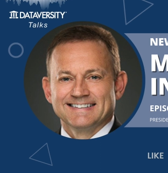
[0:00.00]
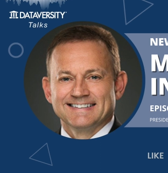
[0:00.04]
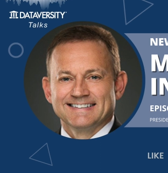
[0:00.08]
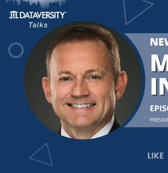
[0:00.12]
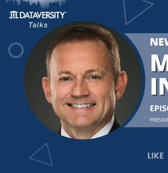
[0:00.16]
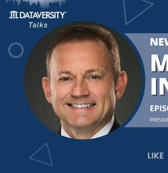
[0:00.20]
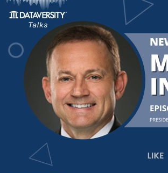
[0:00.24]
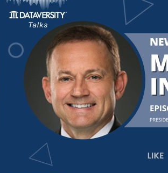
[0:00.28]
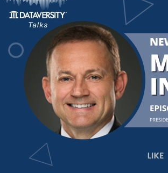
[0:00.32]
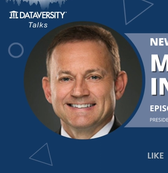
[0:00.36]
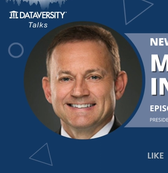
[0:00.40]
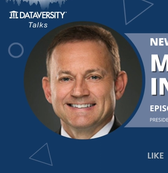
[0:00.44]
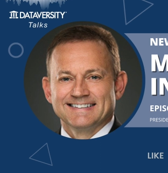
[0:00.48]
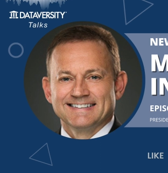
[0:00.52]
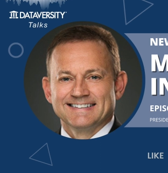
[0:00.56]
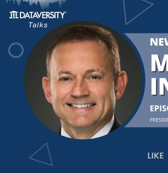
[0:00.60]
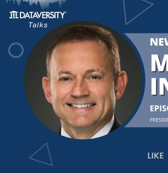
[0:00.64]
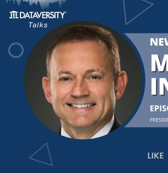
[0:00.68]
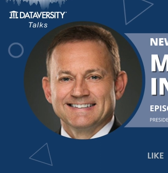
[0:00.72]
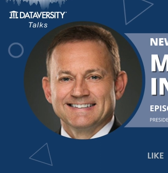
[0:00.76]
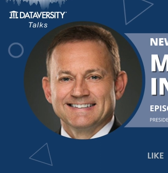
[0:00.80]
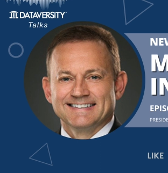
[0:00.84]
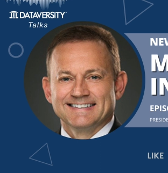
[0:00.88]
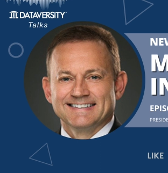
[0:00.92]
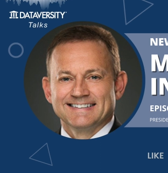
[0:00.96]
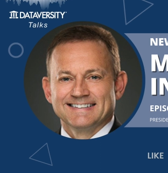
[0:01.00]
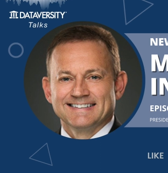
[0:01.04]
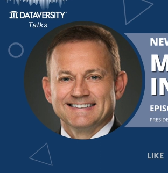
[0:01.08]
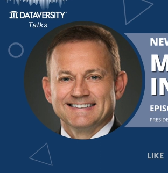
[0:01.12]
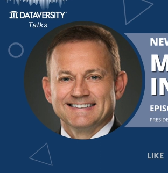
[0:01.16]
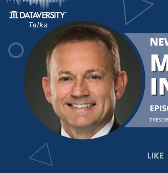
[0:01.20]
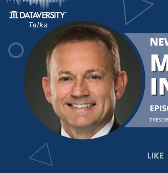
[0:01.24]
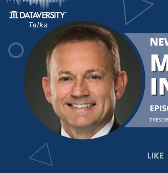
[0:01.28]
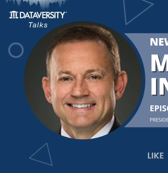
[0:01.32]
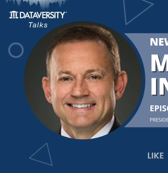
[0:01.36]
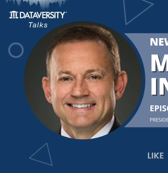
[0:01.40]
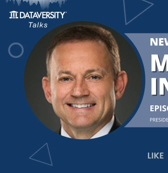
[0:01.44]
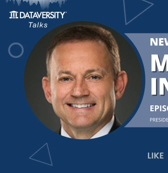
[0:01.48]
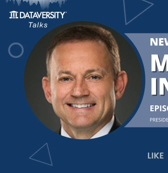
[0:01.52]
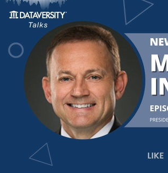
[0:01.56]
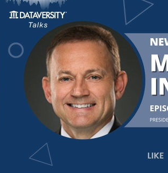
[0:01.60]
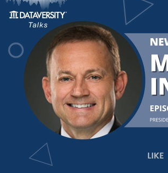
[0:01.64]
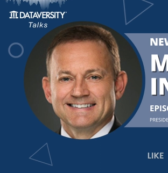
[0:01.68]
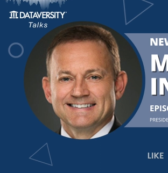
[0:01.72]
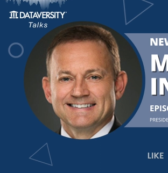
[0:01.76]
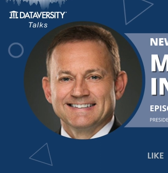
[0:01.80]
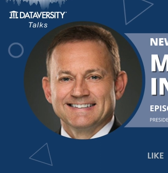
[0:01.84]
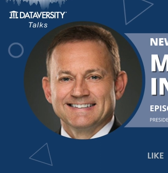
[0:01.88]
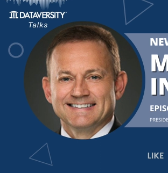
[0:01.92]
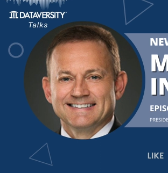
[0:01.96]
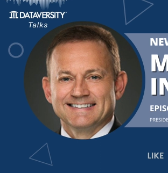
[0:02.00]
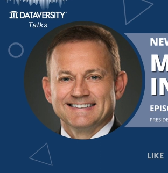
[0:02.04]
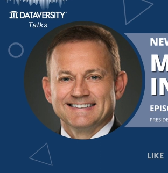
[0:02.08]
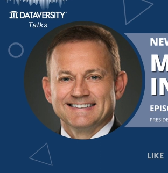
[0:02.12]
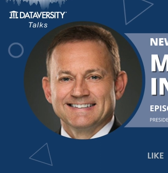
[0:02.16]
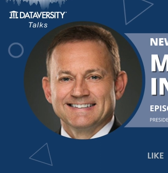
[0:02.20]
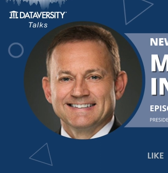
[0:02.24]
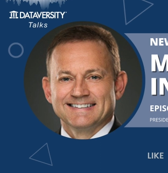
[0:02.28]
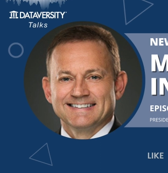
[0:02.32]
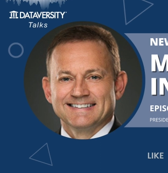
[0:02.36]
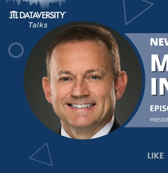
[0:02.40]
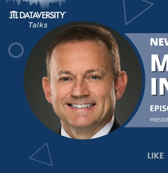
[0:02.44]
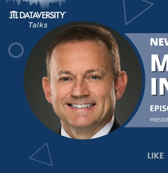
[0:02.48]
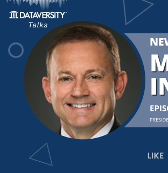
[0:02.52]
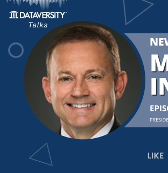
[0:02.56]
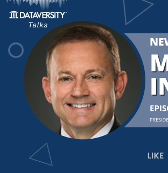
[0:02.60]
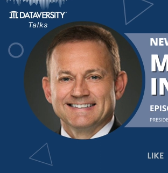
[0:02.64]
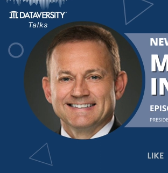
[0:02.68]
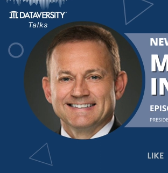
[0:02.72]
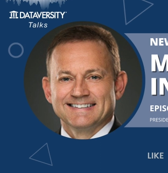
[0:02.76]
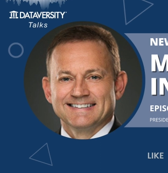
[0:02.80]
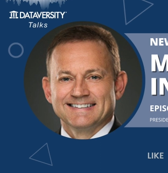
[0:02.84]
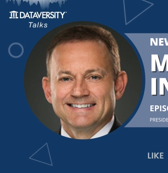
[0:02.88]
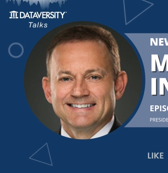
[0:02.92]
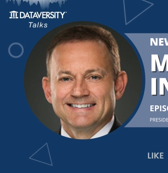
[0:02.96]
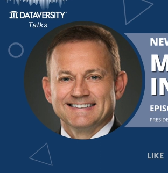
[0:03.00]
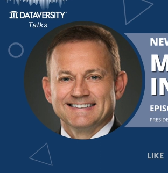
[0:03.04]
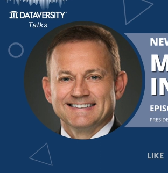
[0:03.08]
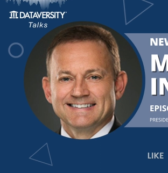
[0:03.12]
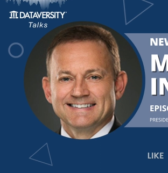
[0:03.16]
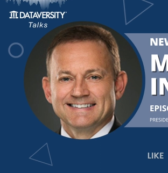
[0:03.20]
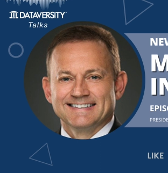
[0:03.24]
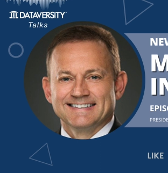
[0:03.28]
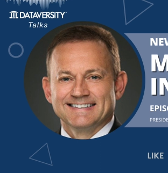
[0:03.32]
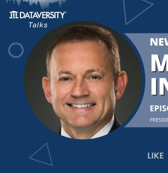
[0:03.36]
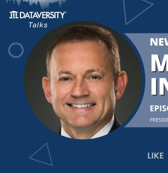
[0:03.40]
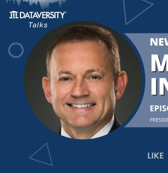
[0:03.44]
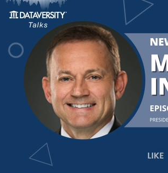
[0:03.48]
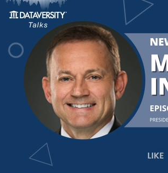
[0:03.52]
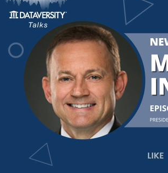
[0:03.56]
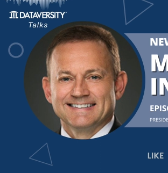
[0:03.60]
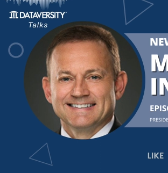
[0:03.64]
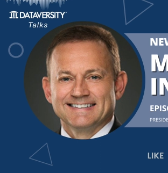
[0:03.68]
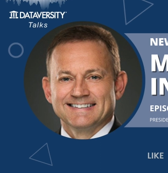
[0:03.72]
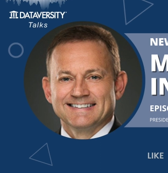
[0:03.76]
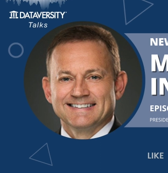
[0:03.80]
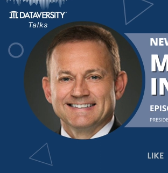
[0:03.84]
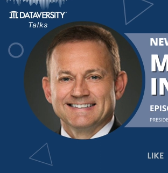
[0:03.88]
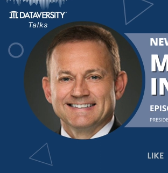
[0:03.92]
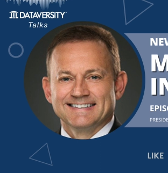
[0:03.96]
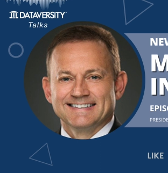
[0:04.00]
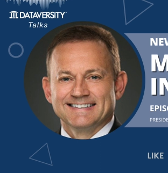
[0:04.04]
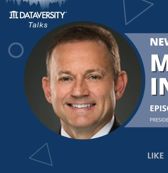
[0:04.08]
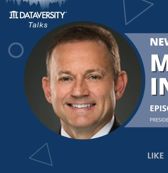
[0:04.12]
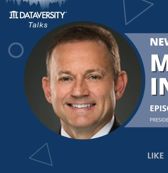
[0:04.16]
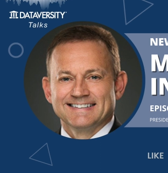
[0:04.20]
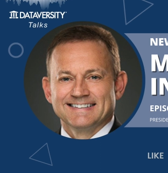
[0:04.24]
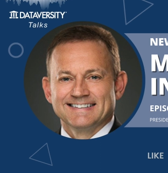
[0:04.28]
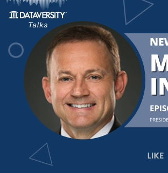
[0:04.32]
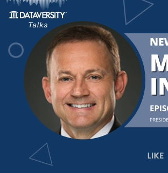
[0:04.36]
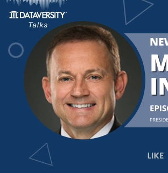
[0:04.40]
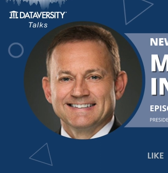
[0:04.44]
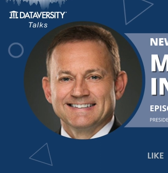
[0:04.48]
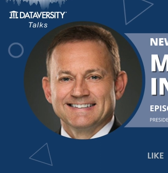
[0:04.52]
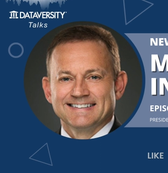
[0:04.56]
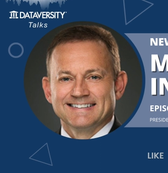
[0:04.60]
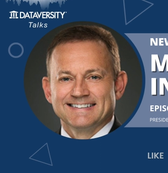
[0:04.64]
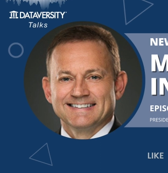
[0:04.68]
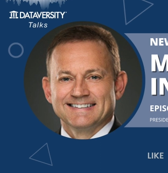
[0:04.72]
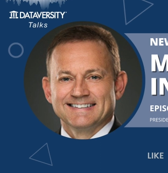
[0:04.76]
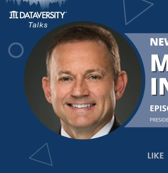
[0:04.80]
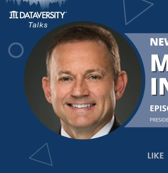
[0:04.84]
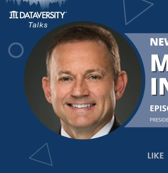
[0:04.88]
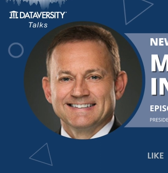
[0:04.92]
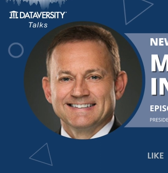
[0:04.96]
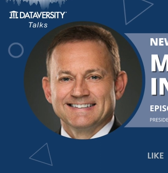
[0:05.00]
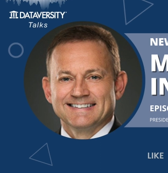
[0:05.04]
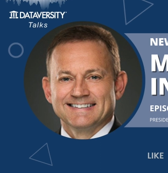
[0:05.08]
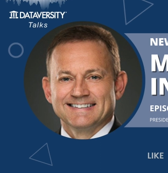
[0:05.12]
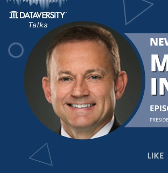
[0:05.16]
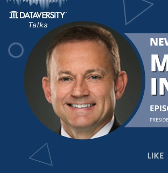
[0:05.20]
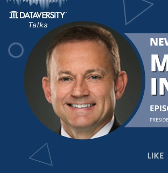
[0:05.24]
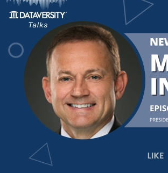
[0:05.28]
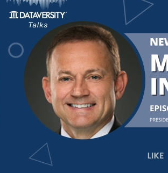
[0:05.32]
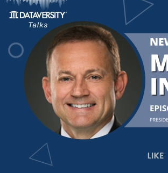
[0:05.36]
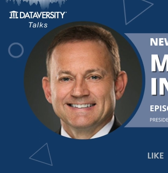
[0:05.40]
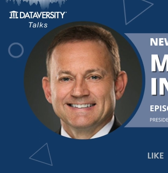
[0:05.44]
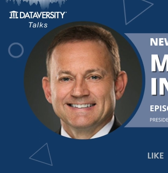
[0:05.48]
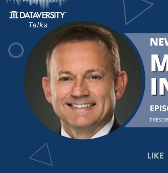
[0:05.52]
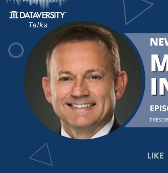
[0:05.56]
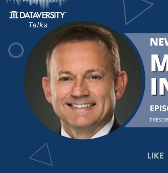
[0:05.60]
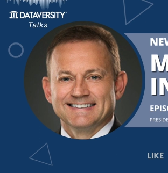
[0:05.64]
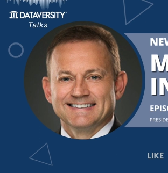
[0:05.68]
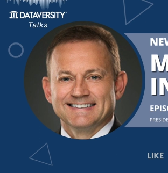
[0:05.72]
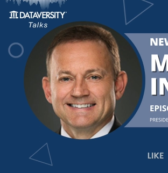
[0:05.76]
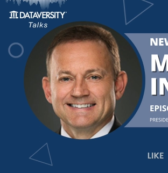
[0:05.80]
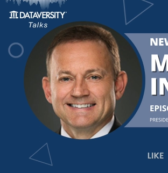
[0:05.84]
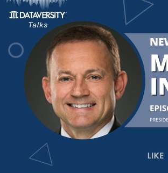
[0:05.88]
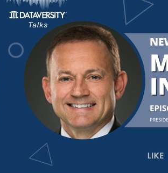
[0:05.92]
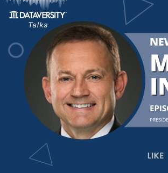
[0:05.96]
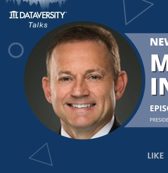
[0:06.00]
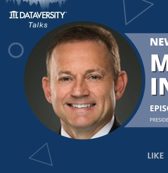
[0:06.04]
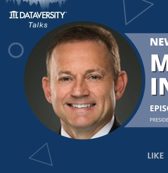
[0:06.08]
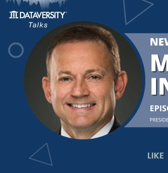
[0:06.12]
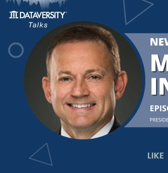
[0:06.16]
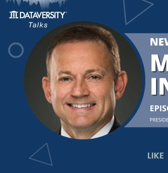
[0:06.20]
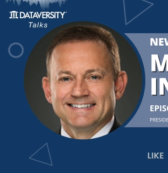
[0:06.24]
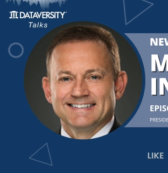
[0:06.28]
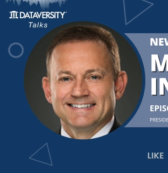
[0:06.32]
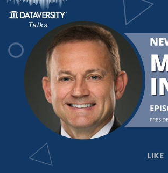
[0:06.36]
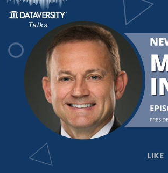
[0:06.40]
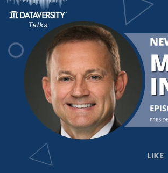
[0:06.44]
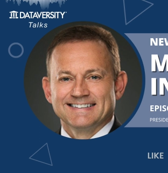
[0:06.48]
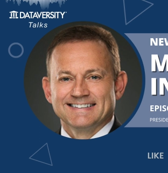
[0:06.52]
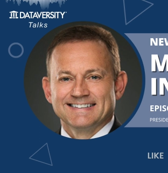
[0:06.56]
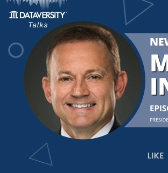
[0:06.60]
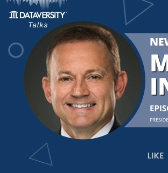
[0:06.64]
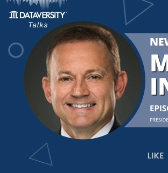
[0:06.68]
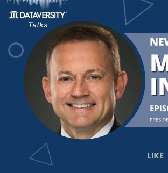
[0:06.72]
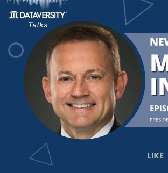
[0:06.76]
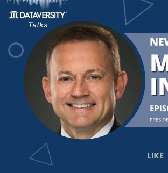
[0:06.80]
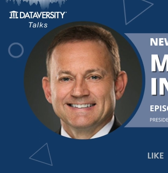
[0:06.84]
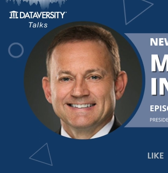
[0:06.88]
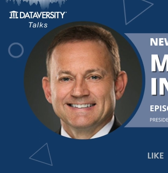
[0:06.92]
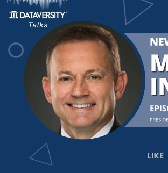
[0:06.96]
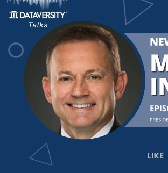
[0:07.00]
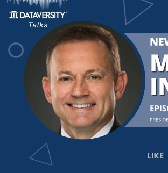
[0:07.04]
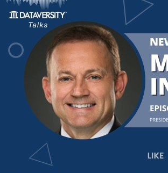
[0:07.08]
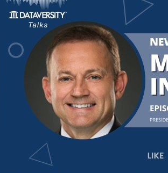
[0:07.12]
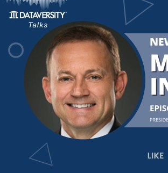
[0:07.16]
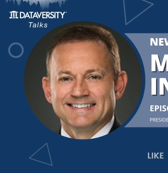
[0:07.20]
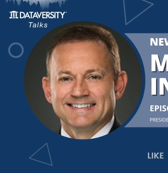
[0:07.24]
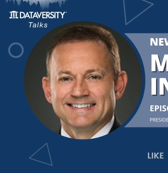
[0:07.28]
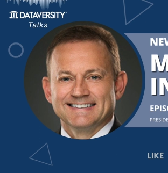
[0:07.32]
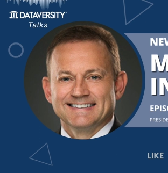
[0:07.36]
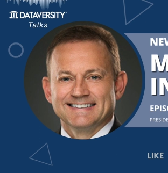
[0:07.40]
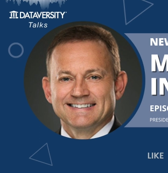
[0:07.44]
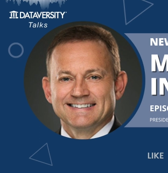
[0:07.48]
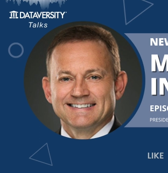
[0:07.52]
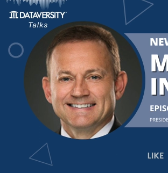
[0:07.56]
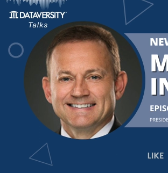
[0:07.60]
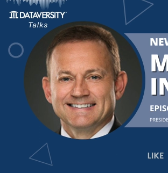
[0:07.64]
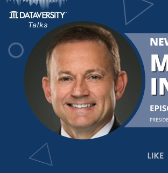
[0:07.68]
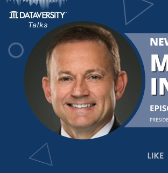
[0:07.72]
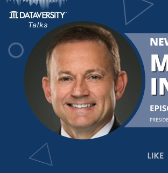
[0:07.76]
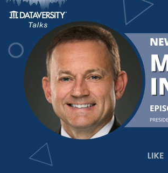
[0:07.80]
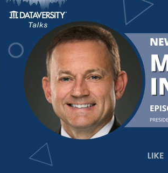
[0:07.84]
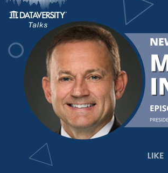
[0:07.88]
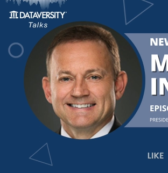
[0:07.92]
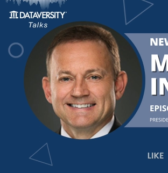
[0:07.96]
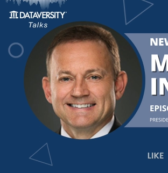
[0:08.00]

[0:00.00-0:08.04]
(no lip movement)